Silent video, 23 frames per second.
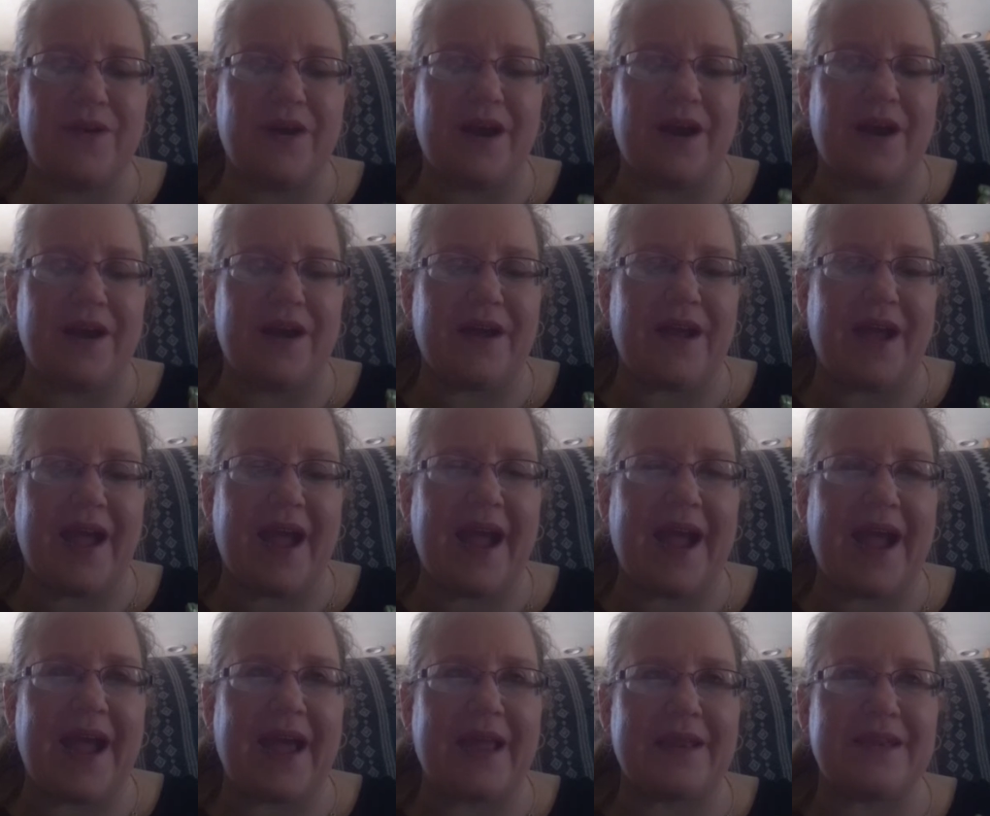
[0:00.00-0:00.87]

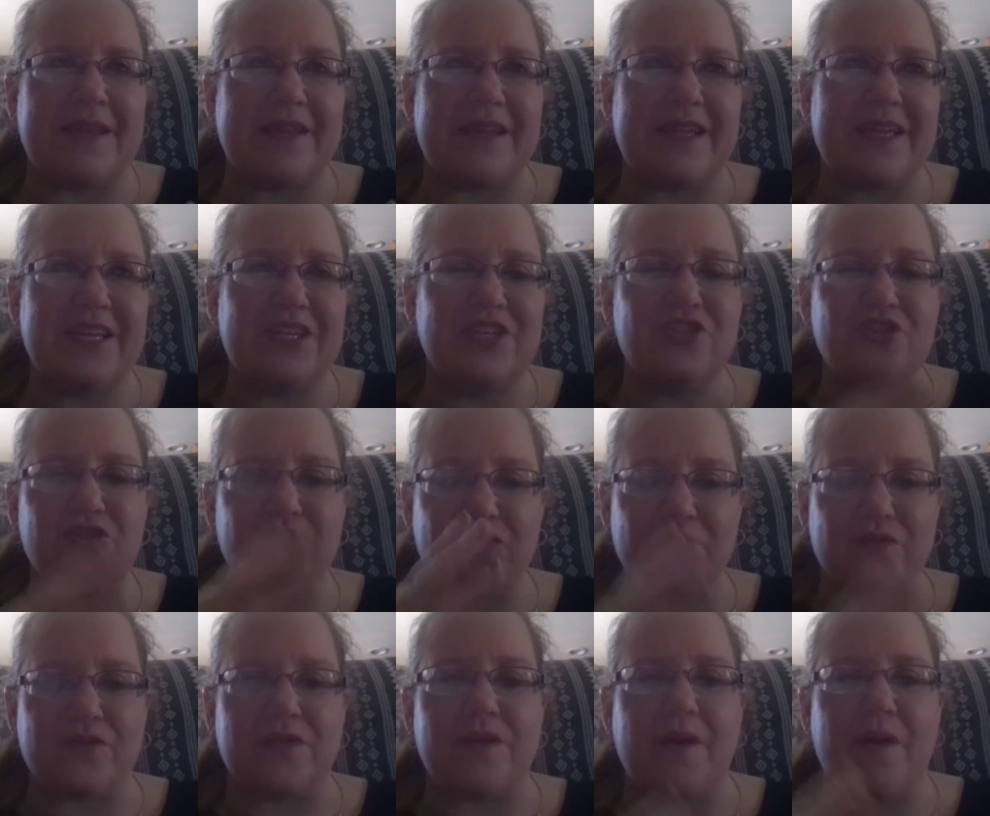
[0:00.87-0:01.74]
had
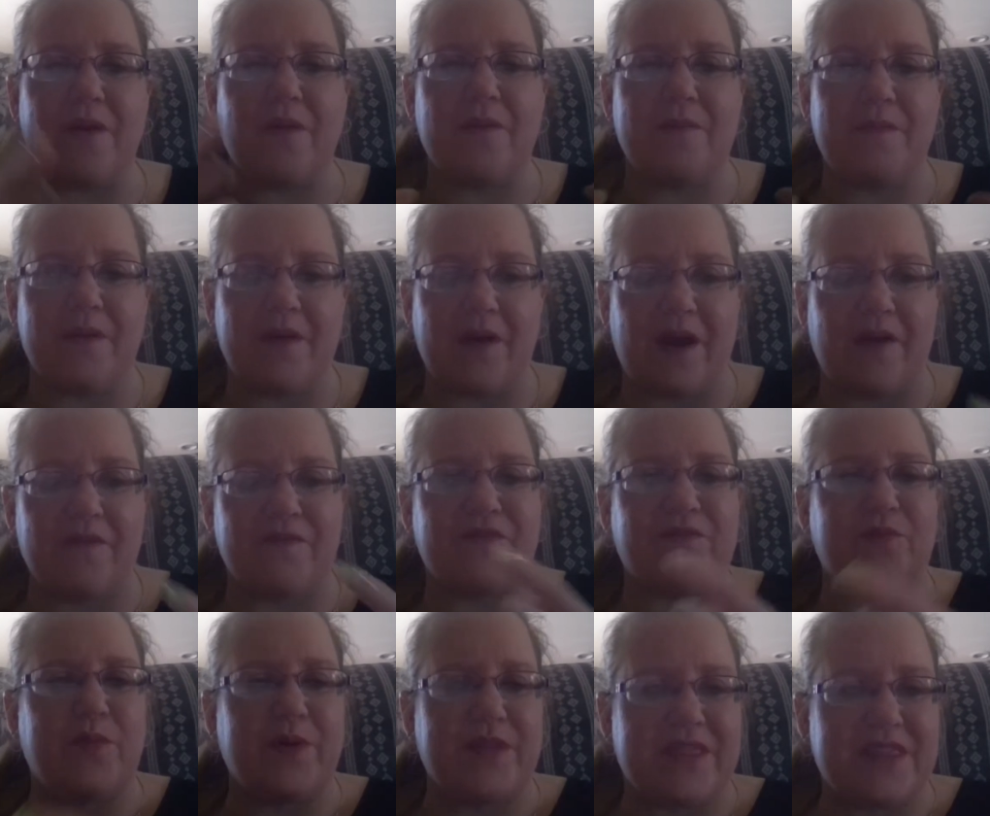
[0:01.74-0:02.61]
issues
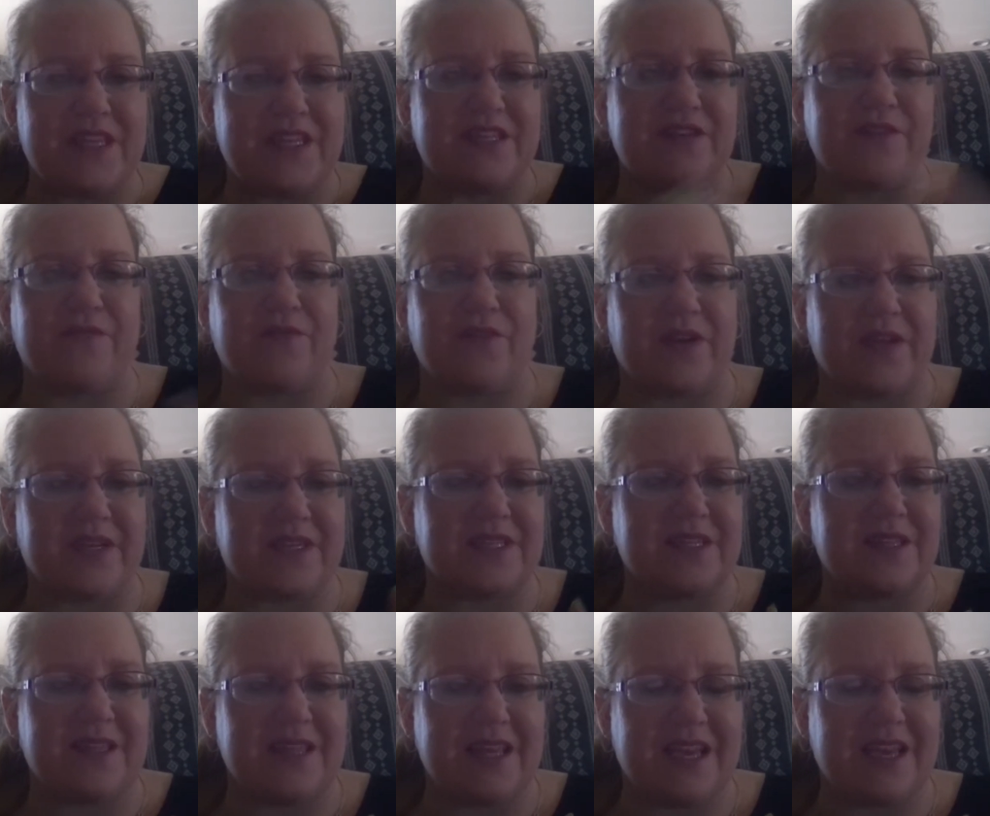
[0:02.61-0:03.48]
with the
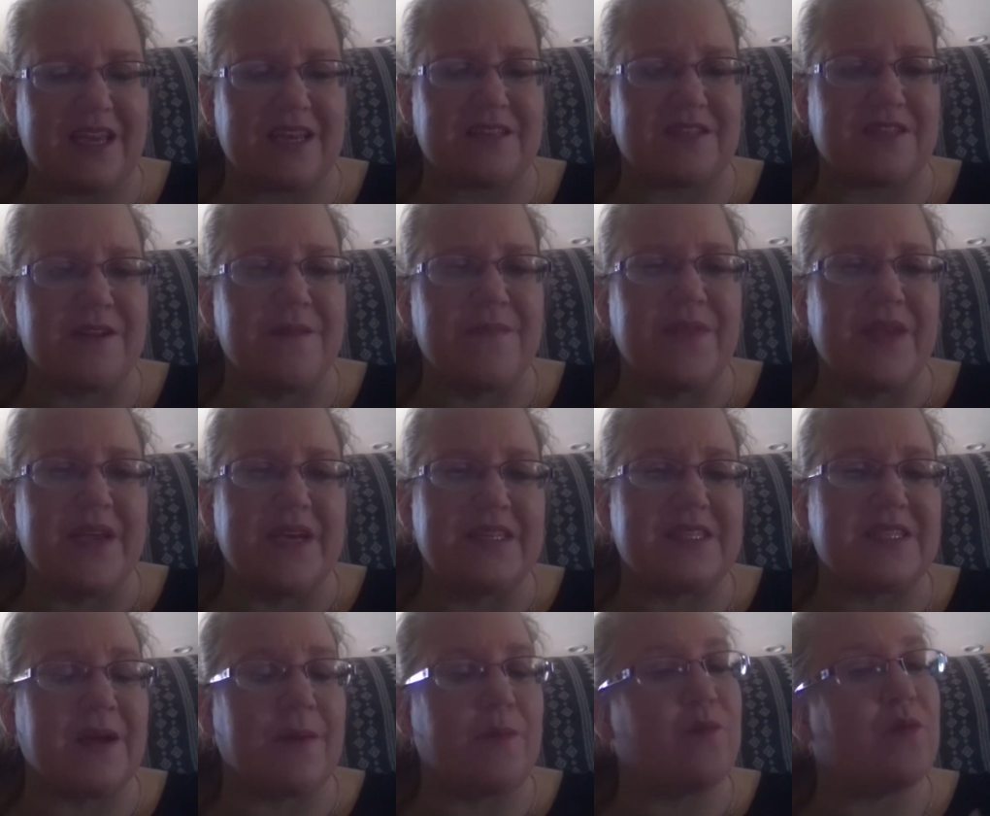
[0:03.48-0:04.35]
different things.
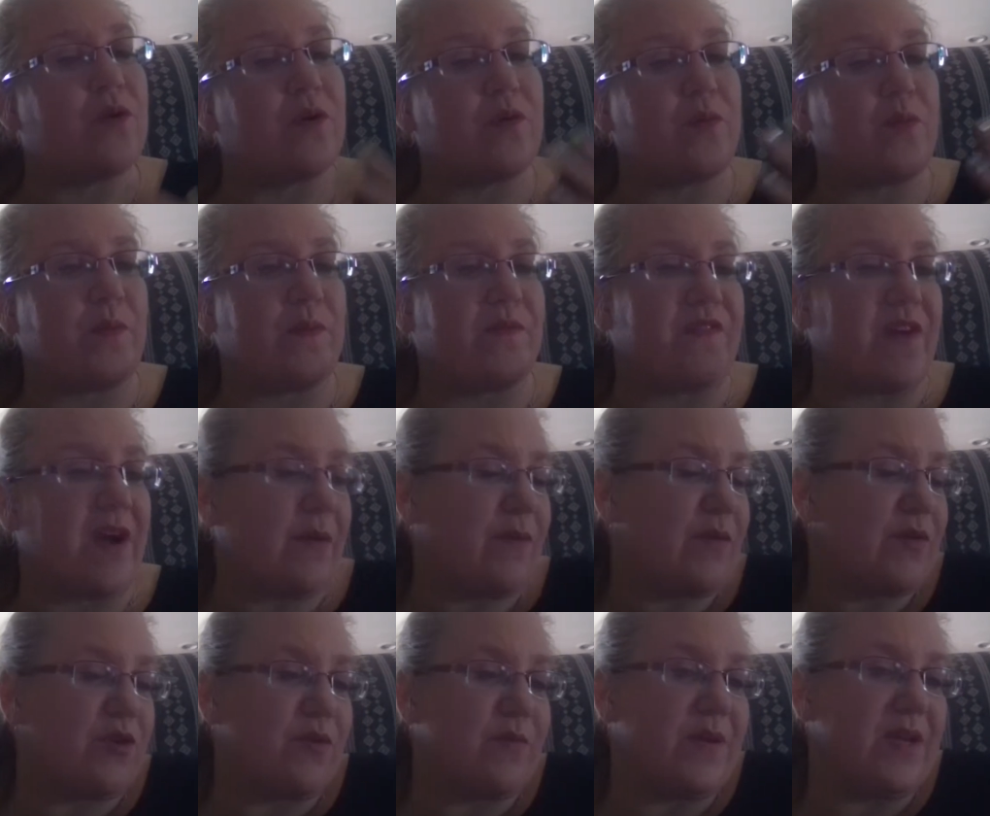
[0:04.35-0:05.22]
Some were fine
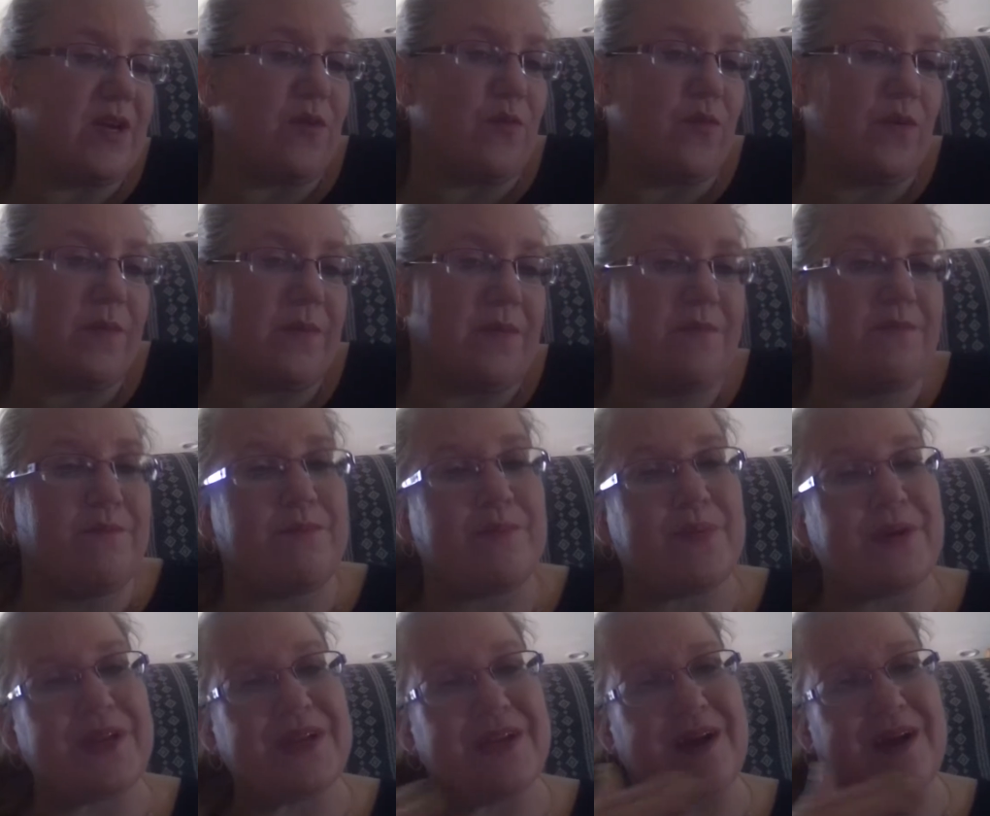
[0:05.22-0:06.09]
with her being a woman,
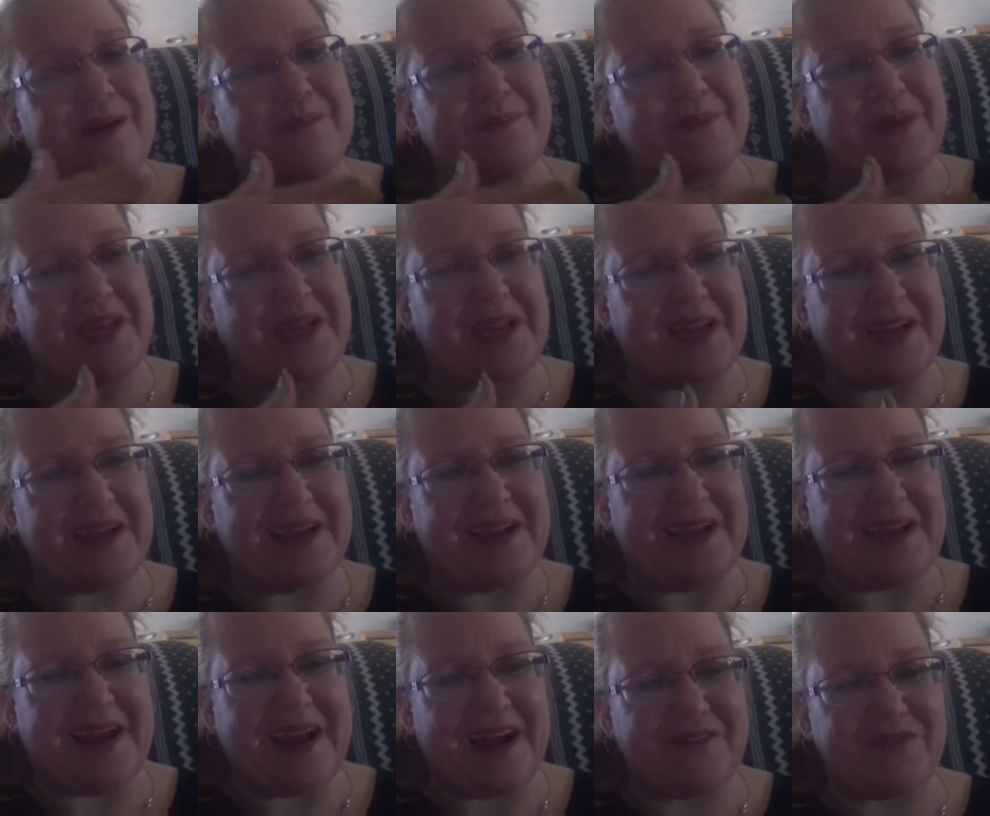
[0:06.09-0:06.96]
but not being
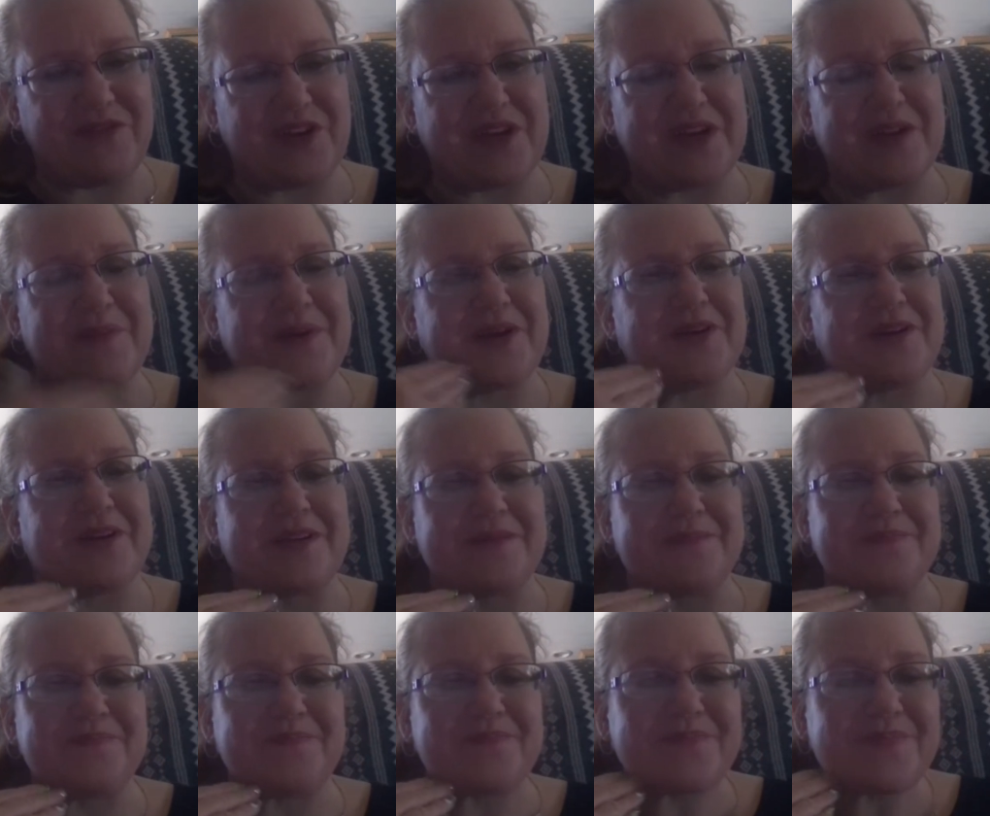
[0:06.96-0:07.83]
African
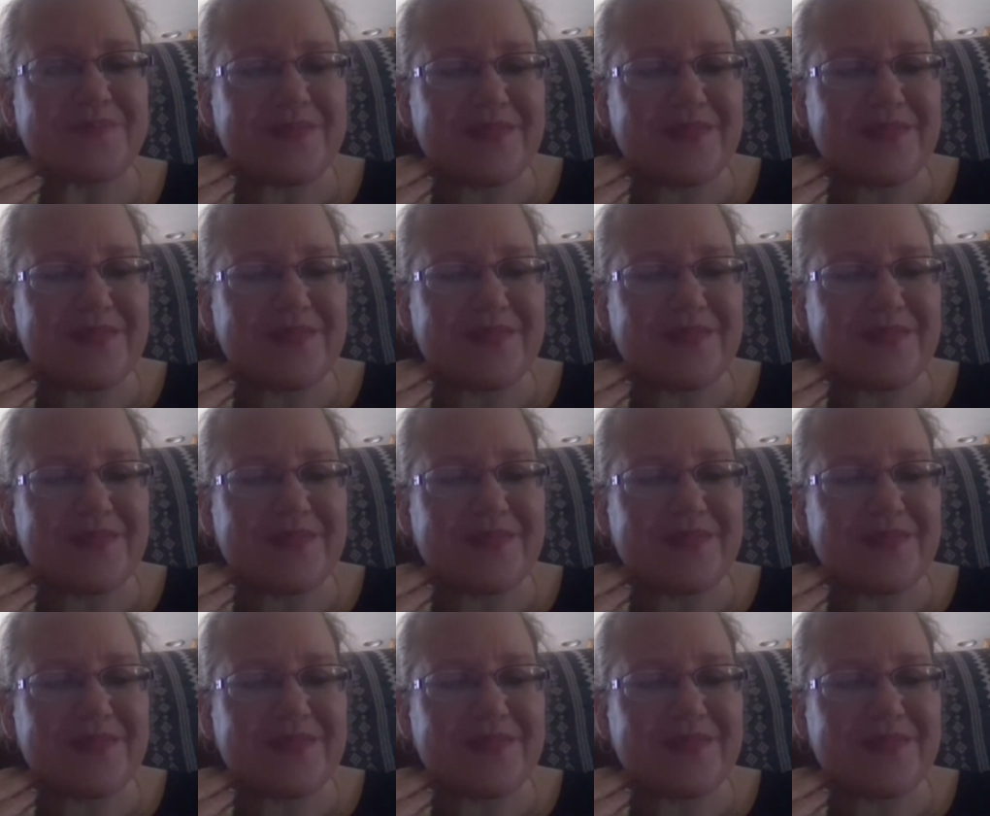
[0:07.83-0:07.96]
American.